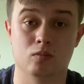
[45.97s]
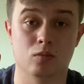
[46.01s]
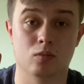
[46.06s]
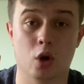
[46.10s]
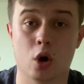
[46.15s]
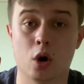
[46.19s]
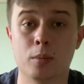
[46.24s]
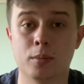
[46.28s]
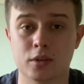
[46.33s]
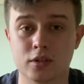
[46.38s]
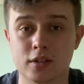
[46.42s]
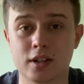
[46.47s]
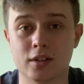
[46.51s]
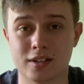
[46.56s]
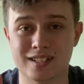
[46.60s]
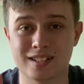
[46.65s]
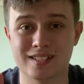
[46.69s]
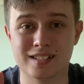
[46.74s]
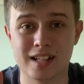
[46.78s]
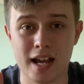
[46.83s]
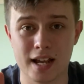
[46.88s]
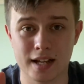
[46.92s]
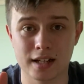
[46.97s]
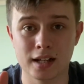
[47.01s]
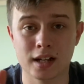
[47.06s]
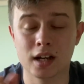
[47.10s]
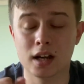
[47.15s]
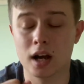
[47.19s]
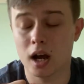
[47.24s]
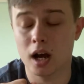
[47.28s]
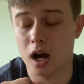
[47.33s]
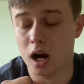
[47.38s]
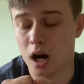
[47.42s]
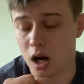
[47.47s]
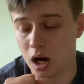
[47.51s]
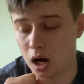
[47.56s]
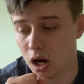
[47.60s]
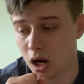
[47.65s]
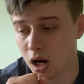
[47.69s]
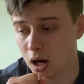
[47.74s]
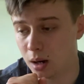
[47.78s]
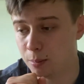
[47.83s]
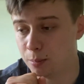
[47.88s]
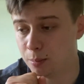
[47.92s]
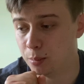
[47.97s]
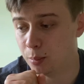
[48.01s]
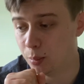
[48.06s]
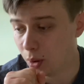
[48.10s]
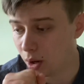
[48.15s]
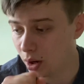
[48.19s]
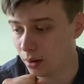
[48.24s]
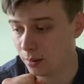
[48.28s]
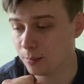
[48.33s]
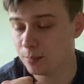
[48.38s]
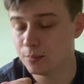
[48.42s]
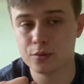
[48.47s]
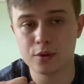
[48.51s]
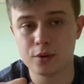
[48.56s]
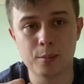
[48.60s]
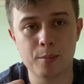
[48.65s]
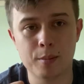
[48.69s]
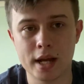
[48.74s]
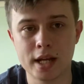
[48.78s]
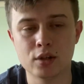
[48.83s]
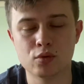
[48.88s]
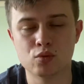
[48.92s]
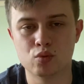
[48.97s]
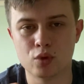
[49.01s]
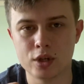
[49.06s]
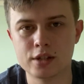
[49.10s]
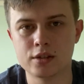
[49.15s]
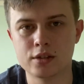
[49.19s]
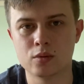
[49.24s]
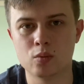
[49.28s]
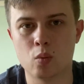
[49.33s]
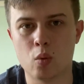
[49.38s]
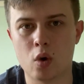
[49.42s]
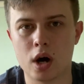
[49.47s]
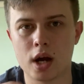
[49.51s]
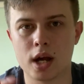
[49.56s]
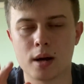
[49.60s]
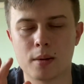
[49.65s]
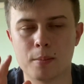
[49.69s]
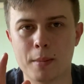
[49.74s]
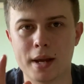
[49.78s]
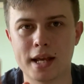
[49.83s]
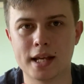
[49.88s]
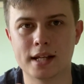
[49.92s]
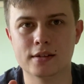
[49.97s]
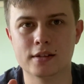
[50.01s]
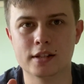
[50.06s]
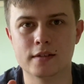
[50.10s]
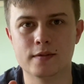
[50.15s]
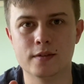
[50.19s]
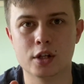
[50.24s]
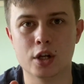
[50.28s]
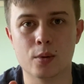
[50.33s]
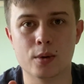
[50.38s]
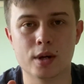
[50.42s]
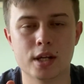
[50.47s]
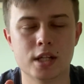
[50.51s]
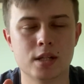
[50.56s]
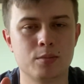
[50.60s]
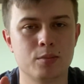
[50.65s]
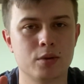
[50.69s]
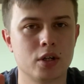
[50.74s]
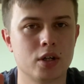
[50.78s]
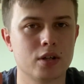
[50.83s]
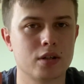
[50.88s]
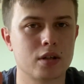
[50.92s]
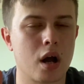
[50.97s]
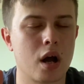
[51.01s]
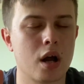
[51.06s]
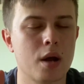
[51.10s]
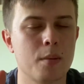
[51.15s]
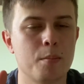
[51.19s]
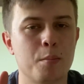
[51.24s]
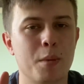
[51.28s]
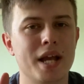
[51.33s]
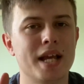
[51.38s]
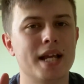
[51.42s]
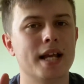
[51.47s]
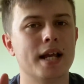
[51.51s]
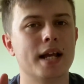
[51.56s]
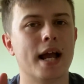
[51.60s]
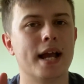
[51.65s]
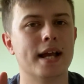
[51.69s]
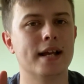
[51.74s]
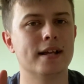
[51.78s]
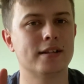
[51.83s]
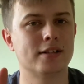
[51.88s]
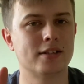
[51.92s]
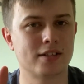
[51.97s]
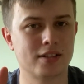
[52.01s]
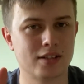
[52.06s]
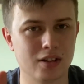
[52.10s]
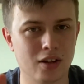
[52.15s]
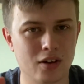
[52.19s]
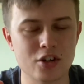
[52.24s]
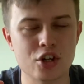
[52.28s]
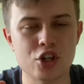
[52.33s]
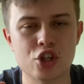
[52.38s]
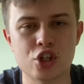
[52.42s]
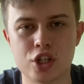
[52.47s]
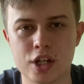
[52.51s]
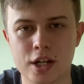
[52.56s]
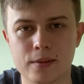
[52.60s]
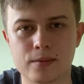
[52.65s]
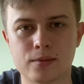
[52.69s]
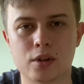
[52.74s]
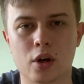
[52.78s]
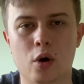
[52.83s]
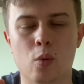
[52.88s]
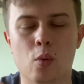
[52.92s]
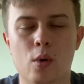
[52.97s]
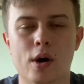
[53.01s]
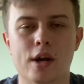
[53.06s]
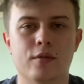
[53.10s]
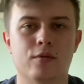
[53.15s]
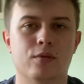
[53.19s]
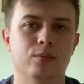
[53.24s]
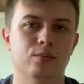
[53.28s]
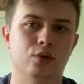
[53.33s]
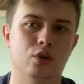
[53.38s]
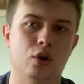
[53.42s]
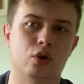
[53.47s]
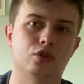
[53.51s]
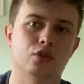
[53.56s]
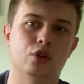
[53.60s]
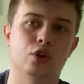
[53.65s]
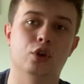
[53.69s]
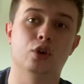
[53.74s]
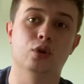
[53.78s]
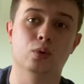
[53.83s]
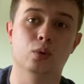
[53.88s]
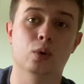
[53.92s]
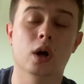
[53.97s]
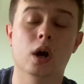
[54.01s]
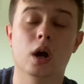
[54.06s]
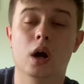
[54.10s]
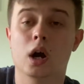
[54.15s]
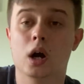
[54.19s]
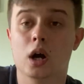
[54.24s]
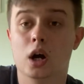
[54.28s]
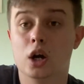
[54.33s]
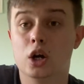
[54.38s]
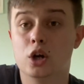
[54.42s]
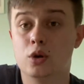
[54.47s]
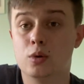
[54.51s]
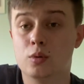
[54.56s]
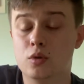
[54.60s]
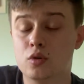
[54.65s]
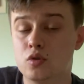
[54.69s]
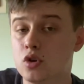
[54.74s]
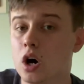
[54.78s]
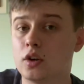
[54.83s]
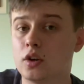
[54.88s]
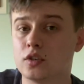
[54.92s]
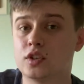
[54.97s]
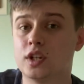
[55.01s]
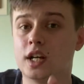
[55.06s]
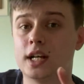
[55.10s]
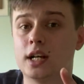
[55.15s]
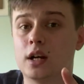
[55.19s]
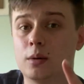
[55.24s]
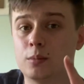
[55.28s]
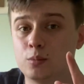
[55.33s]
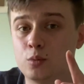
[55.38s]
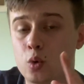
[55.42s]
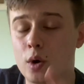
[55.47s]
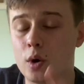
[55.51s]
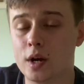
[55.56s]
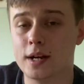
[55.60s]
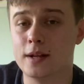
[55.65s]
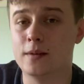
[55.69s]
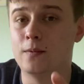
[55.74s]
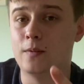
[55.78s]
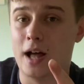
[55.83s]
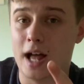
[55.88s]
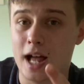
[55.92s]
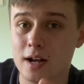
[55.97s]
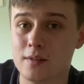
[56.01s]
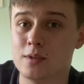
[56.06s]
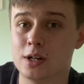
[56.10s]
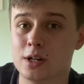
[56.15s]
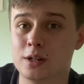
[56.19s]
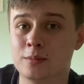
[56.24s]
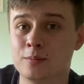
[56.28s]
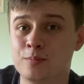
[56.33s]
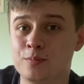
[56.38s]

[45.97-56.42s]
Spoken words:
up until this day. But the main reason why I'm making this video is because I'm making a slight shift away from Doctor Who. Not saying I'm quitting it forever,